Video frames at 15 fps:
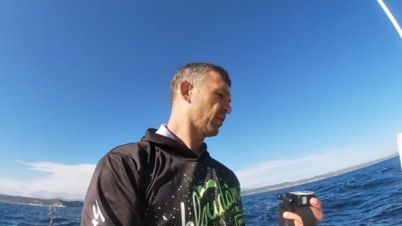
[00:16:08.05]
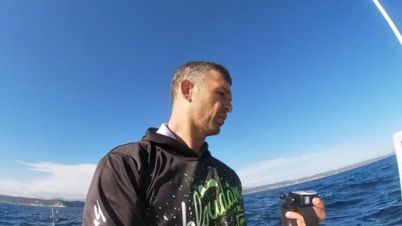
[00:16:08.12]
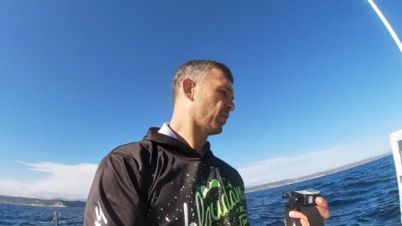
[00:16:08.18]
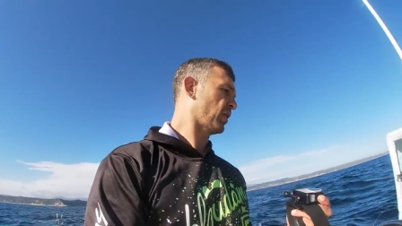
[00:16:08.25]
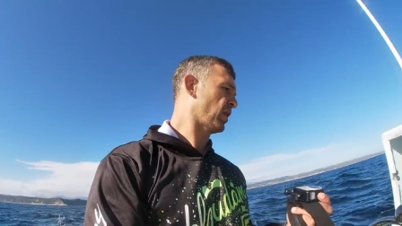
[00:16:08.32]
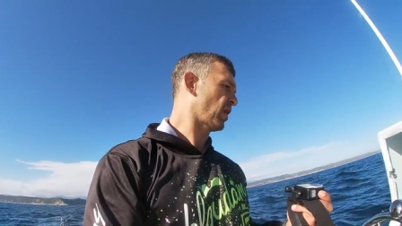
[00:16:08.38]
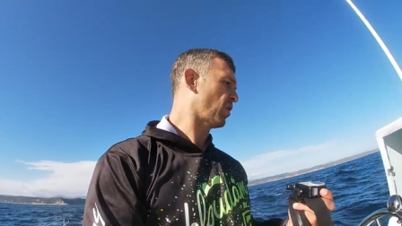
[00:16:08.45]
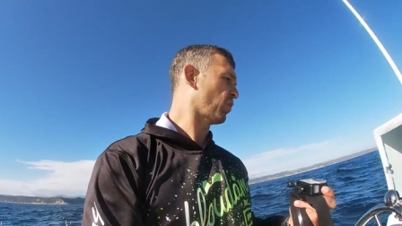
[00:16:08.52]
we
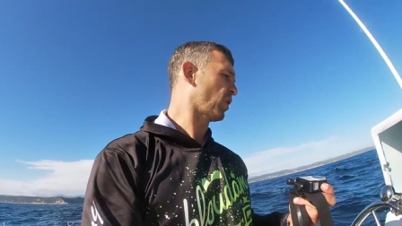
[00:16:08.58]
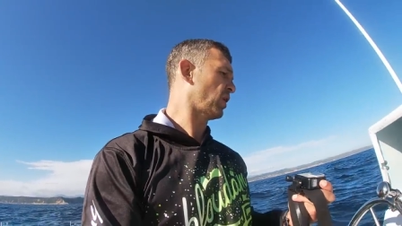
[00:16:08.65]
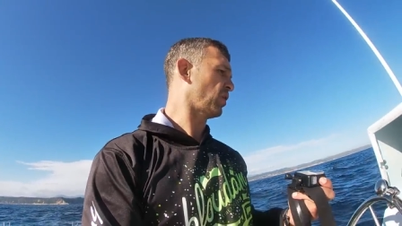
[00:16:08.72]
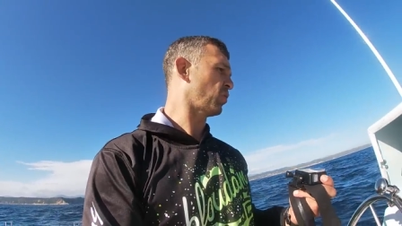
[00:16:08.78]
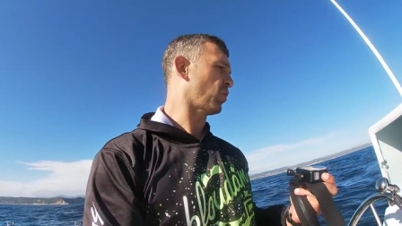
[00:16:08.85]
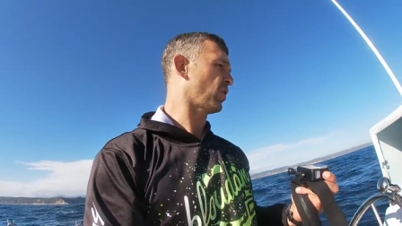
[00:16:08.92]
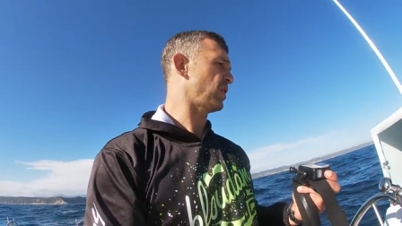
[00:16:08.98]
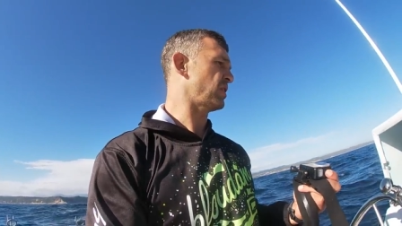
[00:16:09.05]
didn't know what it
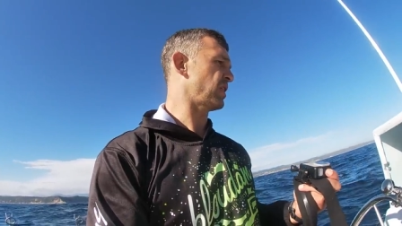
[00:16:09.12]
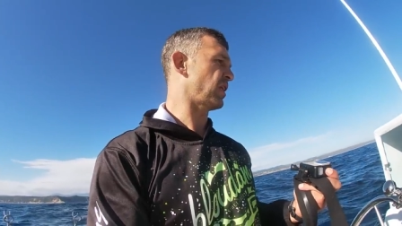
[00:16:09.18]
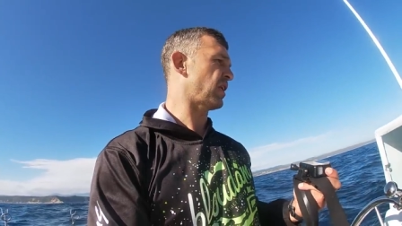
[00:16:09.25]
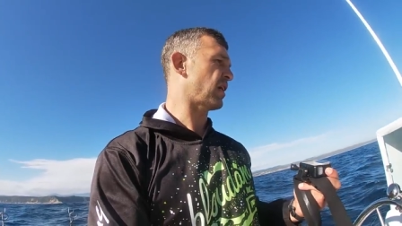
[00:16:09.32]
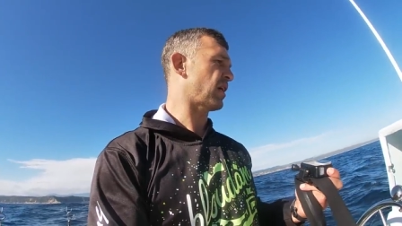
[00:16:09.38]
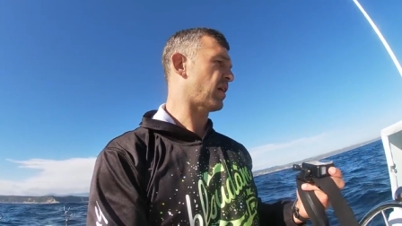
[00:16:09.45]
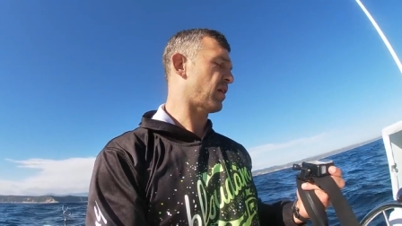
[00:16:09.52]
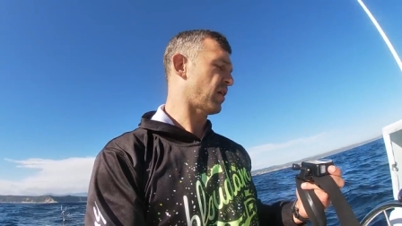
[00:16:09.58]
was and
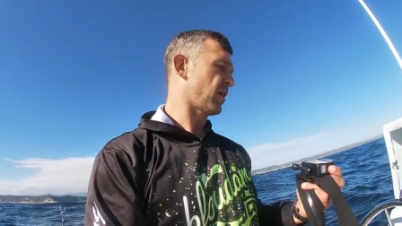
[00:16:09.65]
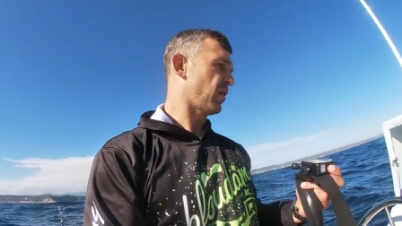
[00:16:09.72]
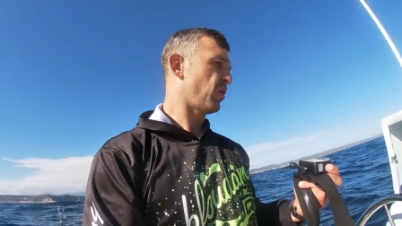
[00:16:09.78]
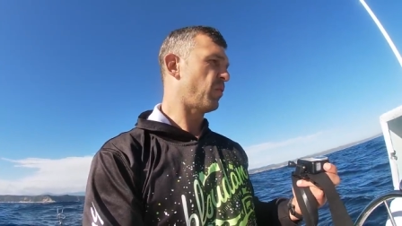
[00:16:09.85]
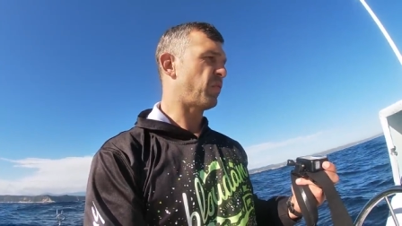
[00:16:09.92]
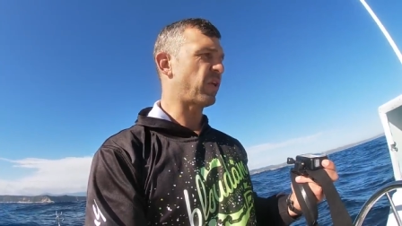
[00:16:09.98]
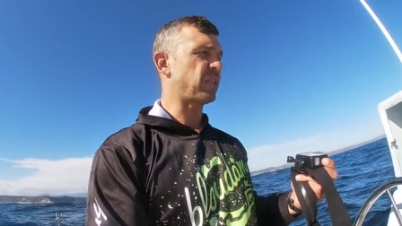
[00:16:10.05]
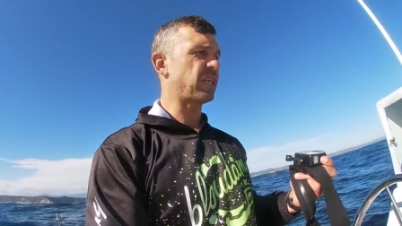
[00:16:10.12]
uh,
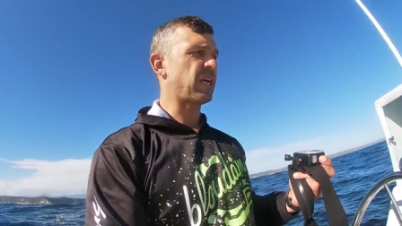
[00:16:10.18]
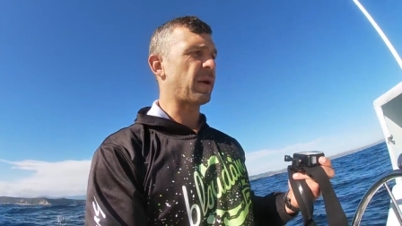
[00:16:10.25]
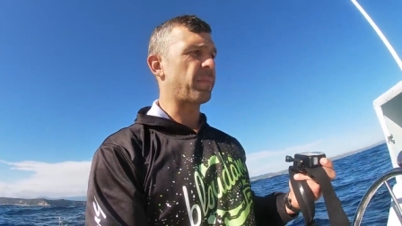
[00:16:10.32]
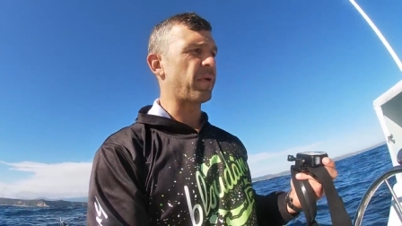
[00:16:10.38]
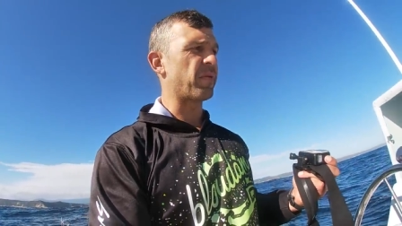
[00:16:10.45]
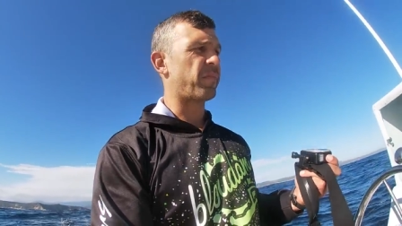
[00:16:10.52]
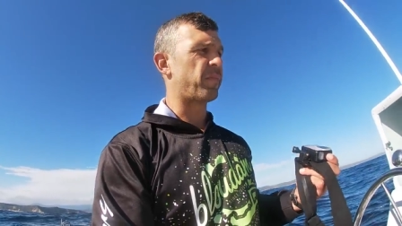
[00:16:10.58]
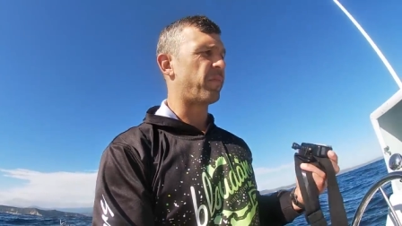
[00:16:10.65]
shot a couple
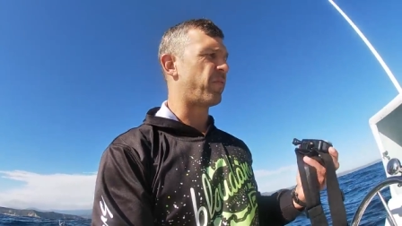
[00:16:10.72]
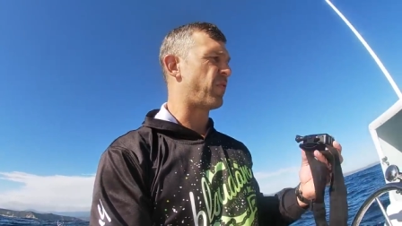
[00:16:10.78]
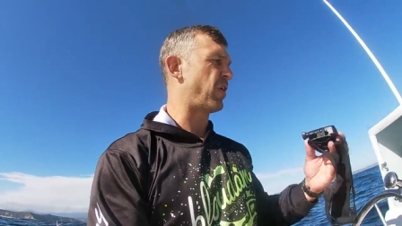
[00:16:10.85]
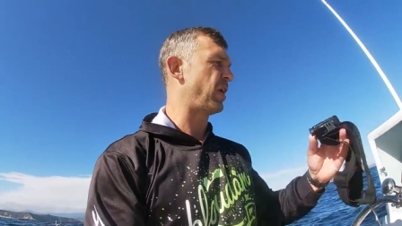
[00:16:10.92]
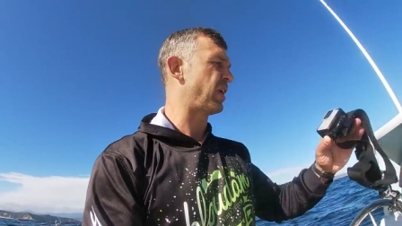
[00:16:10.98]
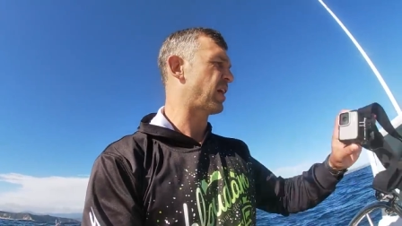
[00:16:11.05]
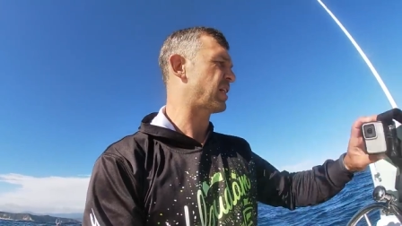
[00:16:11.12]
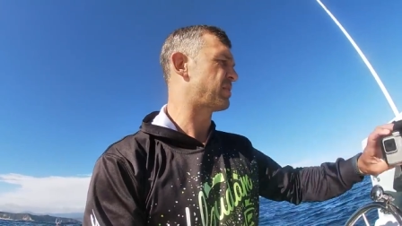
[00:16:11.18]
of
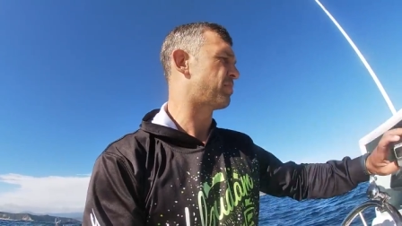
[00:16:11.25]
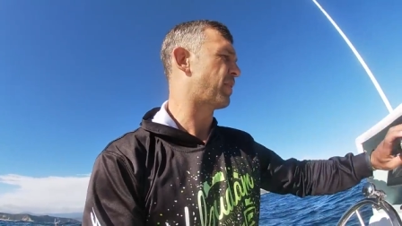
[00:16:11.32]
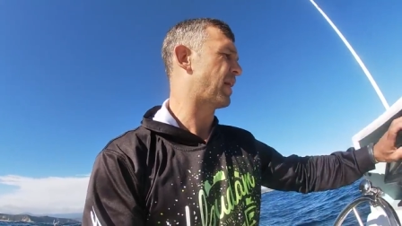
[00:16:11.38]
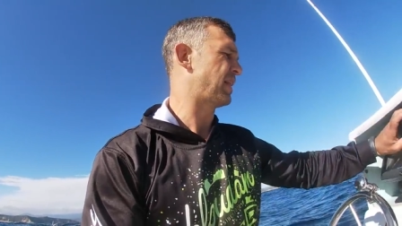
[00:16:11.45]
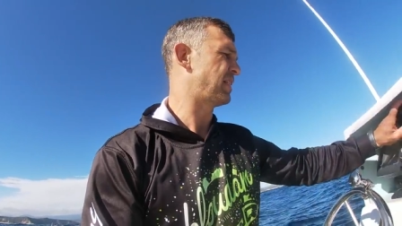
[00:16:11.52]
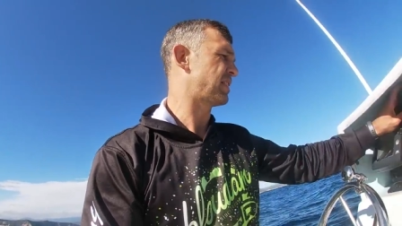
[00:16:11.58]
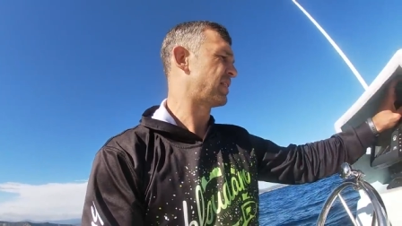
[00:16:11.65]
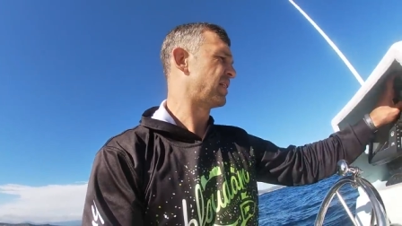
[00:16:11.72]
very nice
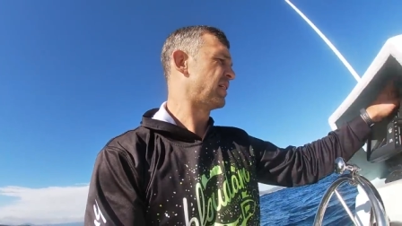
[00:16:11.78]
bites